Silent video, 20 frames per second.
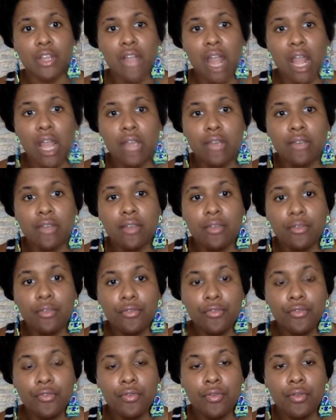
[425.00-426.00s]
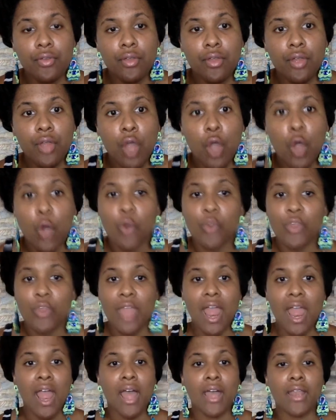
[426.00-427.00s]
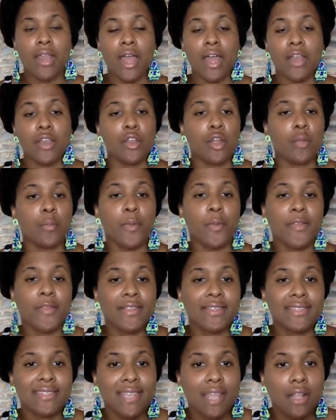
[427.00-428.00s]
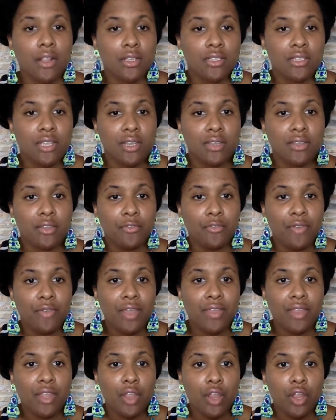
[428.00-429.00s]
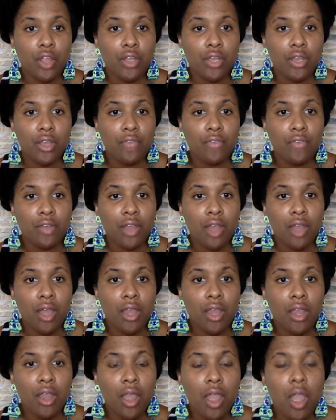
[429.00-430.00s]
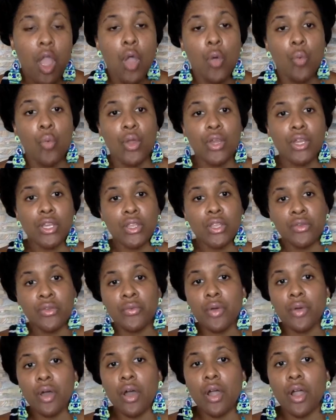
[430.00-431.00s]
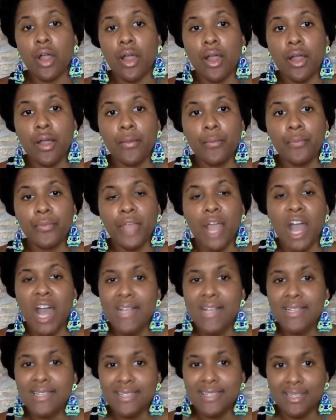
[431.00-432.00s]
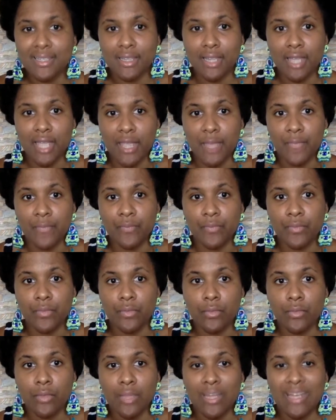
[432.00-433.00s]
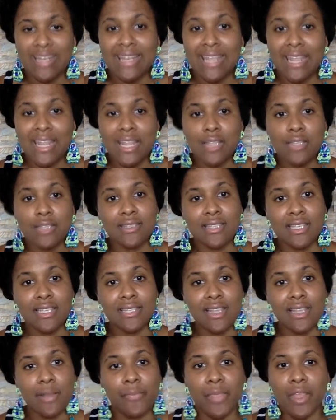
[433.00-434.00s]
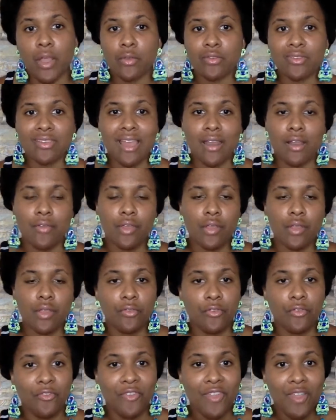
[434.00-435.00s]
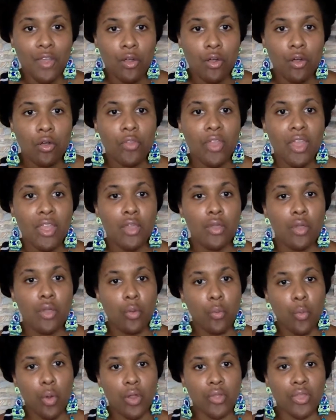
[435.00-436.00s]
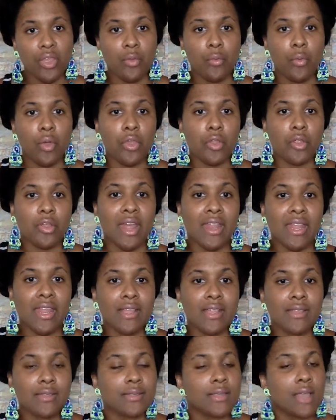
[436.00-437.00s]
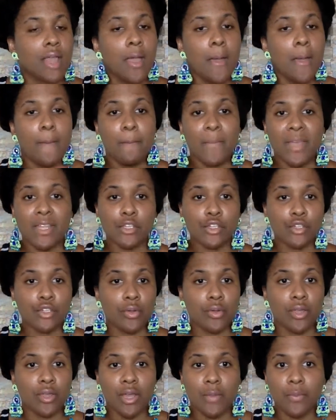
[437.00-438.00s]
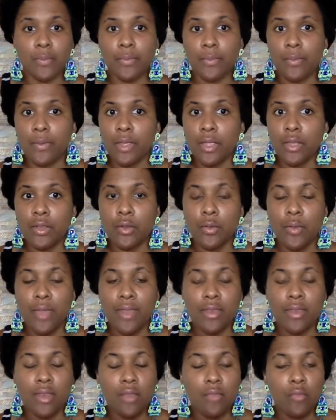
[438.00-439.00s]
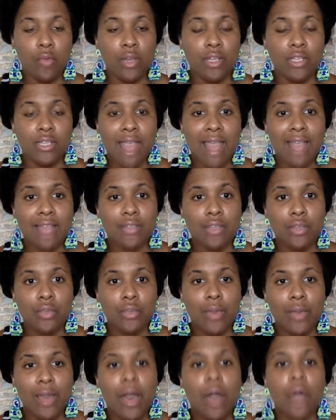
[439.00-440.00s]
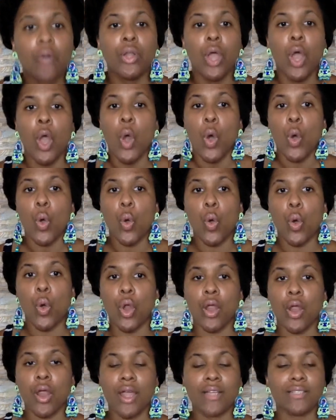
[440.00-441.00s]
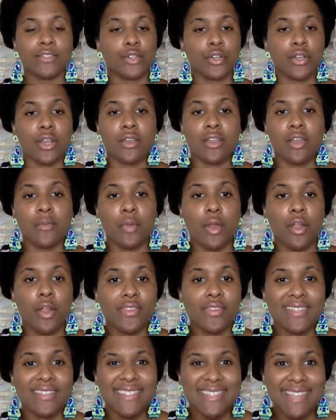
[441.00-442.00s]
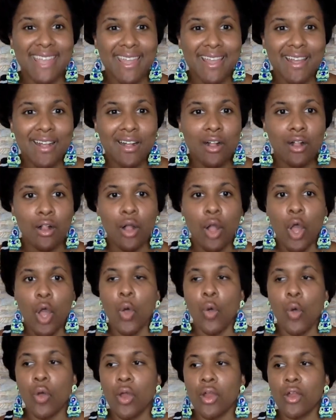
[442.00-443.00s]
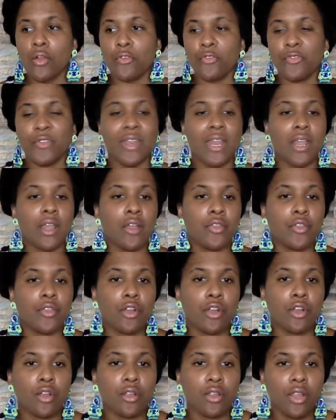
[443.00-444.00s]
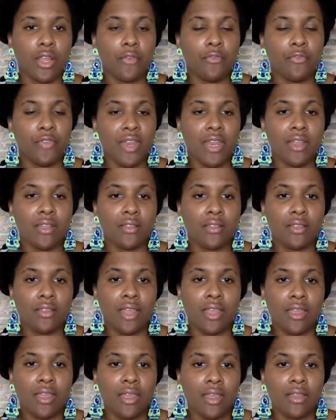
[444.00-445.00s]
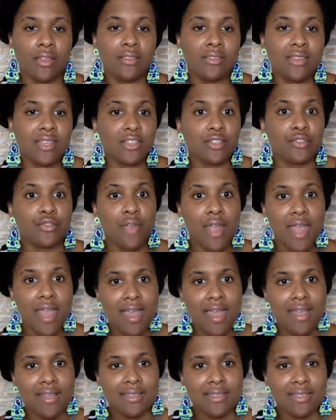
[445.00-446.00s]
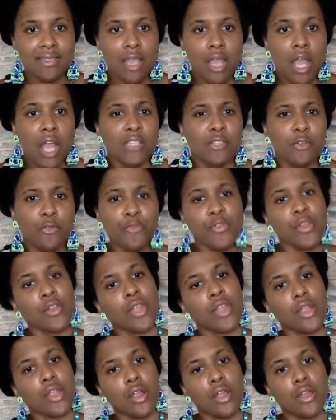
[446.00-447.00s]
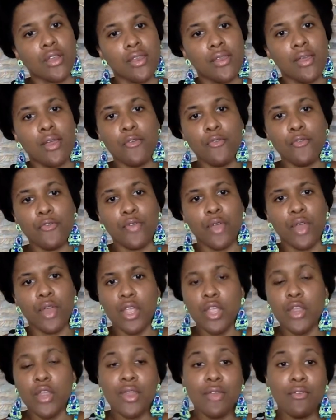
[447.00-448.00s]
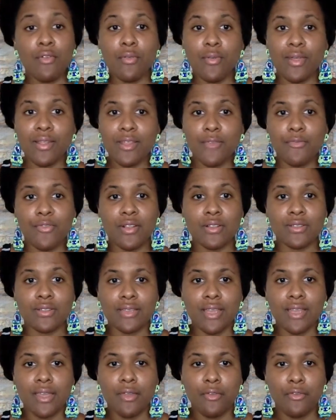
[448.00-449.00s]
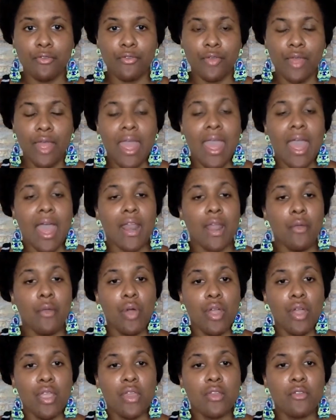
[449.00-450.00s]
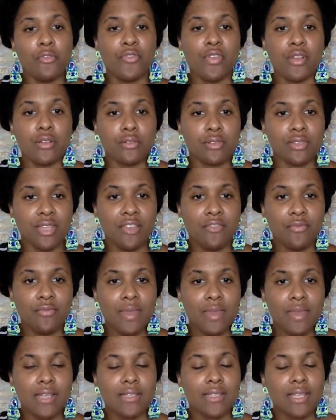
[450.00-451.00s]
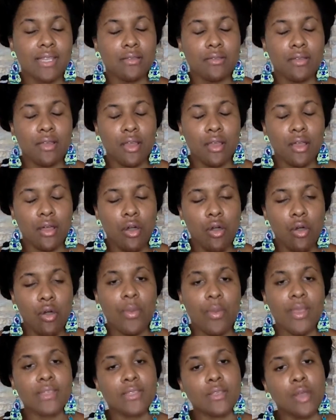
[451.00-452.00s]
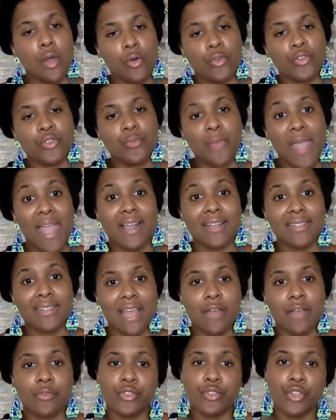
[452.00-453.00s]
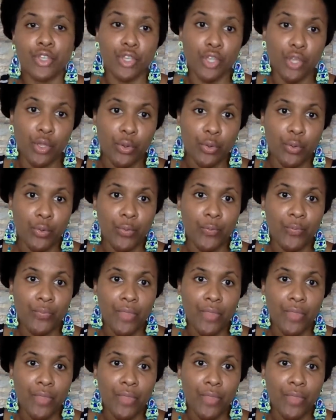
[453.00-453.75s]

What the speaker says: not good enough, or that a number in the scale is going to define that you're good enough or not. When you are constantly needing to see something outside of you to feel that you are worthy, whether that is men showing up, and wanting to ask you out, or a certain number on the scale, or you're fitting in this dress to feel that you're good enough, you never really feel safe. And I want you to feel safe because it always goes back down to you.